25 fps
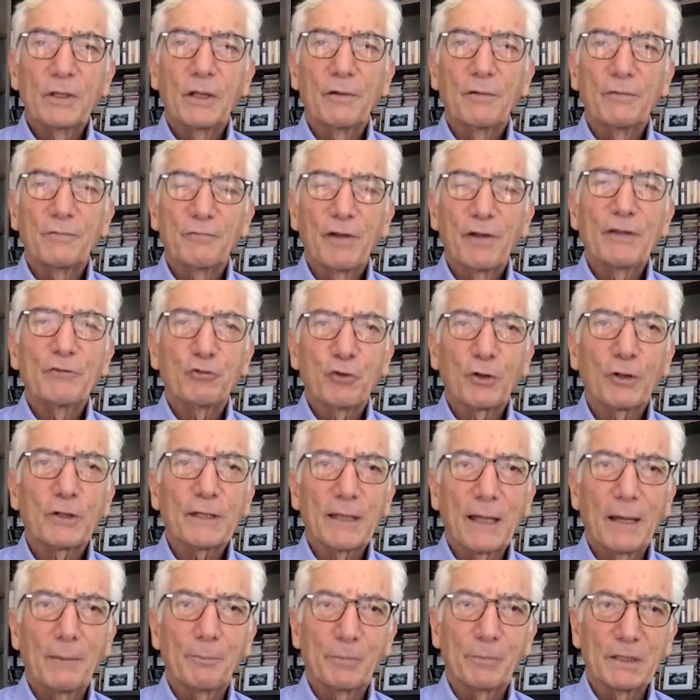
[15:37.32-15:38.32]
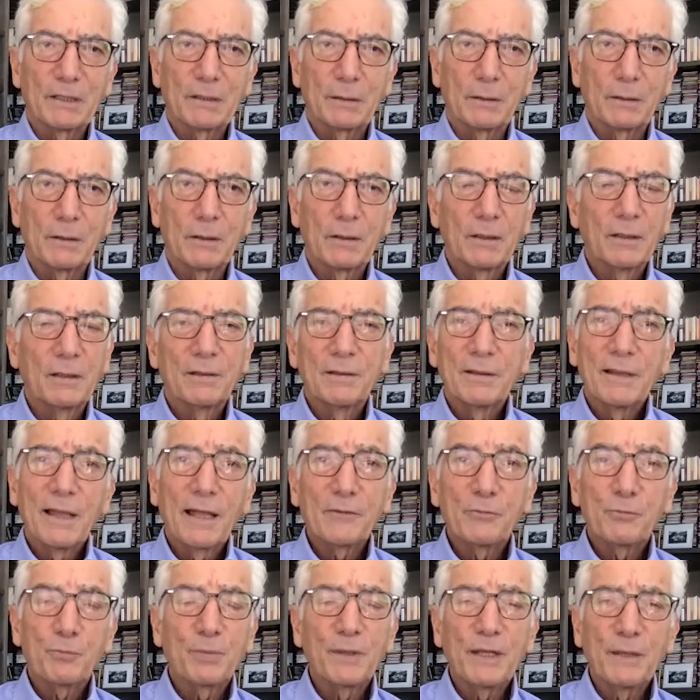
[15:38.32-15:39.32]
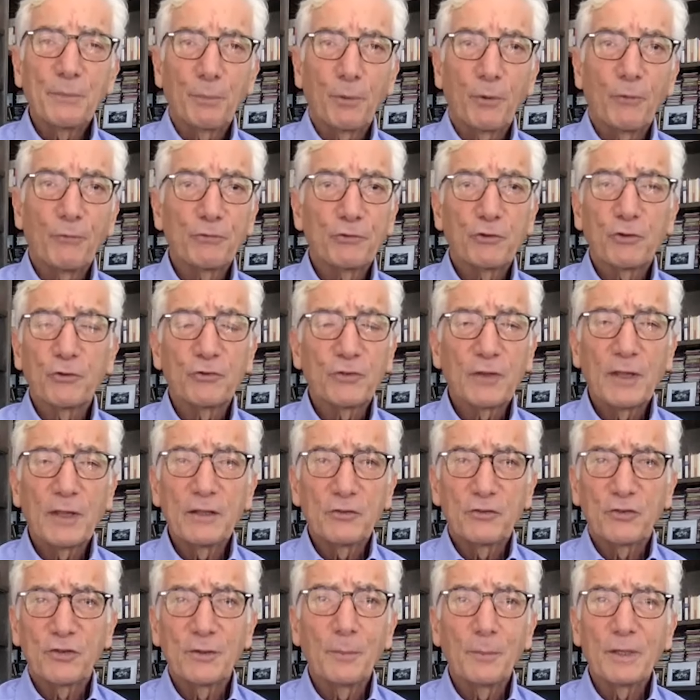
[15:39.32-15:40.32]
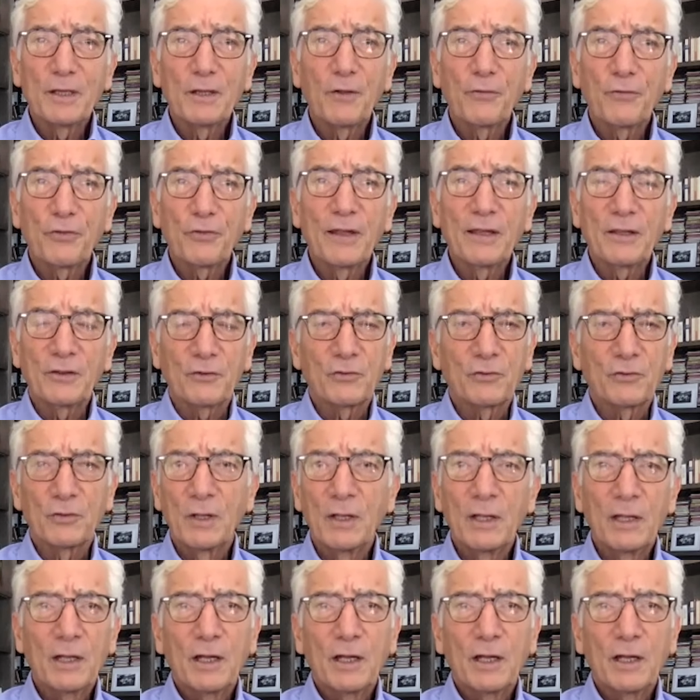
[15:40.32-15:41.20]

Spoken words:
of venture capital led people to say similar things.